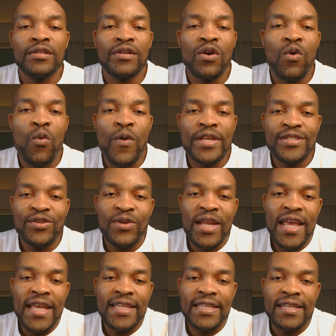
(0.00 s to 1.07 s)
Question
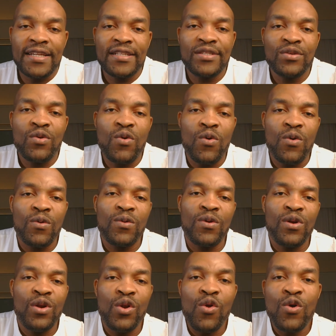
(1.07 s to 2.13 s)
8, 3 to go.
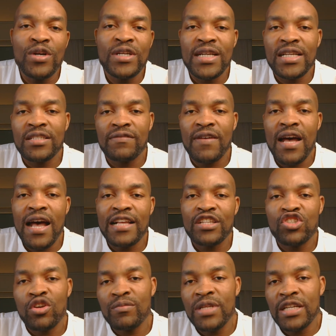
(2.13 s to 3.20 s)
Loan transfer are
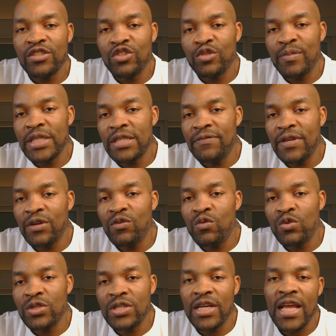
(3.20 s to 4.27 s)
subject to specific
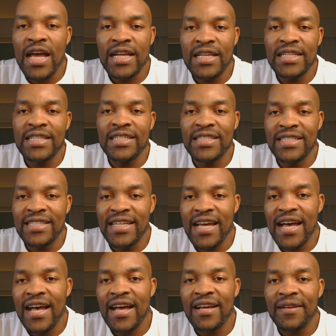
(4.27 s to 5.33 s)
rules regarding
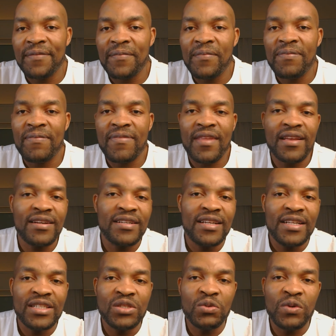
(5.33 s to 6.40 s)
their
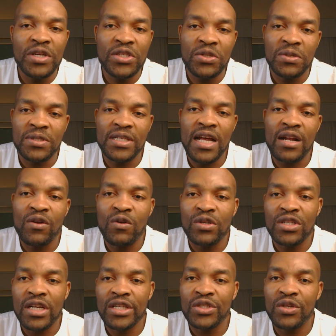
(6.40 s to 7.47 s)
durations and
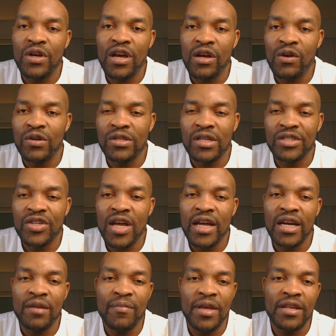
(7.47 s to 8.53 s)
contractual
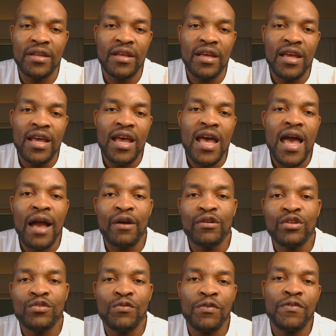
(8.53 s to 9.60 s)
agreement. According
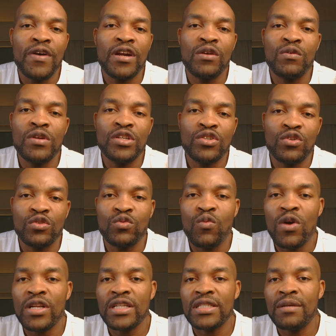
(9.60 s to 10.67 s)
to FIFA regulations,
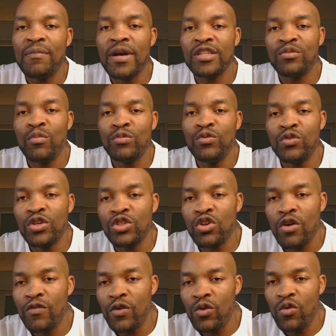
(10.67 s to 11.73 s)
what is the maximum duration
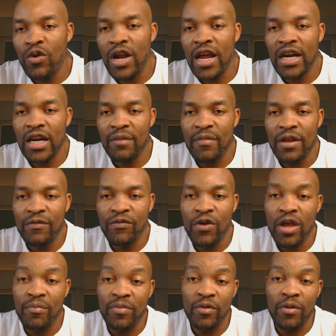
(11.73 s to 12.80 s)
of a loan agreement for
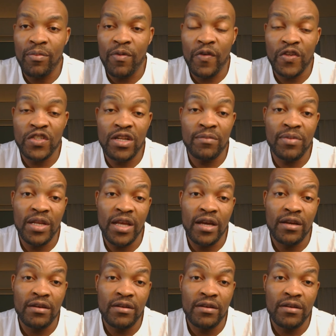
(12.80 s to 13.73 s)
a professional player?